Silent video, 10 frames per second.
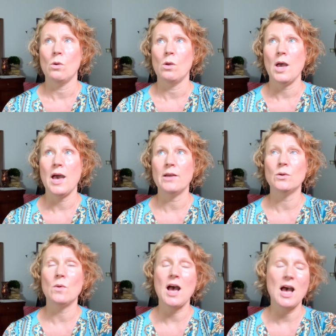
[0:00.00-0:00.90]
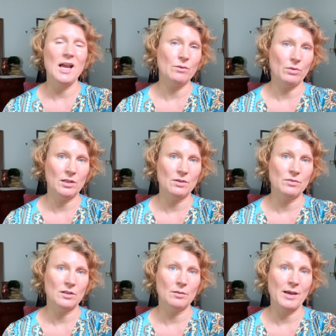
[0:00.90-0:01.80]
How do I really
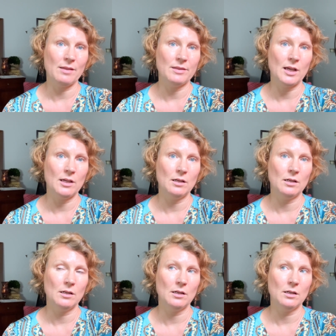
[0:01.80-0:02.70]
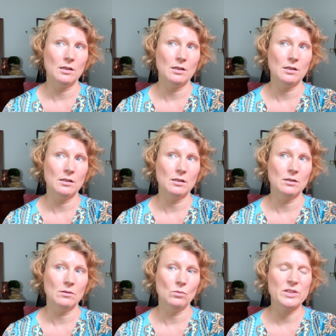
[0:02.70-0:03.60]
feel about that?
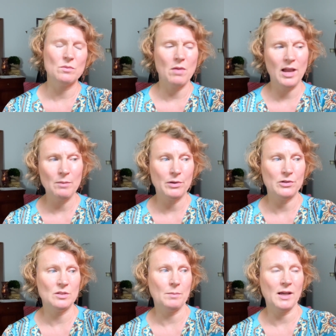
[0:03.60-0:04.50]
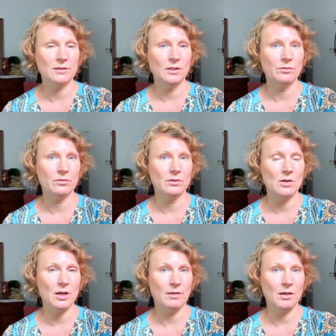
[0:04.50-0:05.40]
What's my perspective
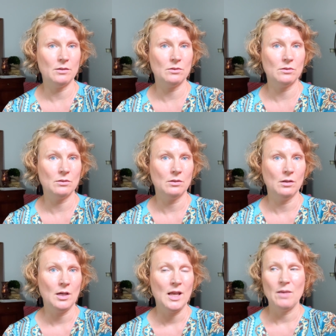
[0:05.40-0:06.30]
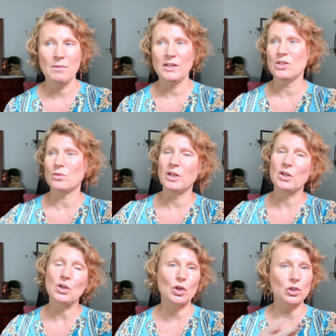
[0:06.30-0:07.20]
on this? Am I just
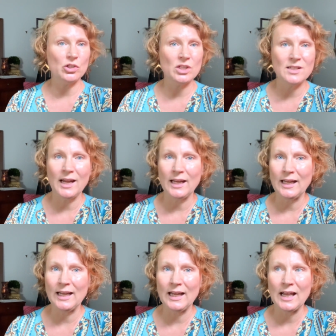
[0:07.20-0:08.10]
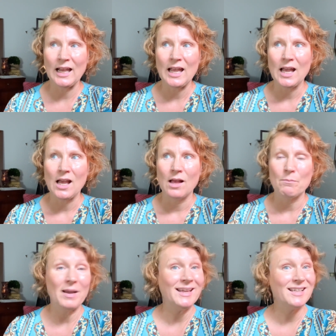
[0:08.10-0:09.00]
regurgitating
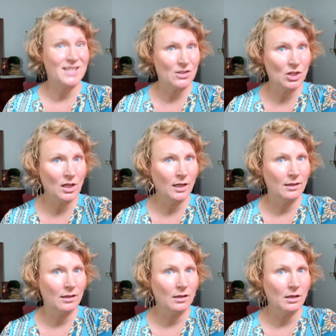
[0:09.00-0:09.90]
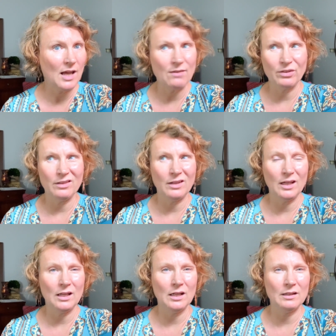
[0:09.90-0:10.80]
my conditioning,
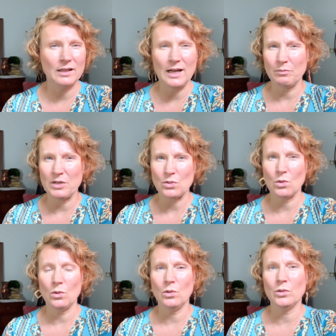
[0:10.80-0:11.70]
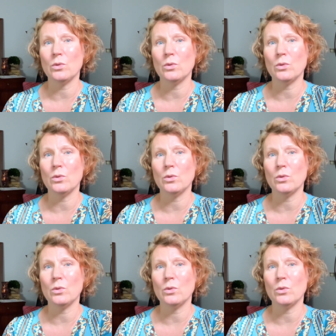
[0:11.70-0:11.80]
everything that I've been told?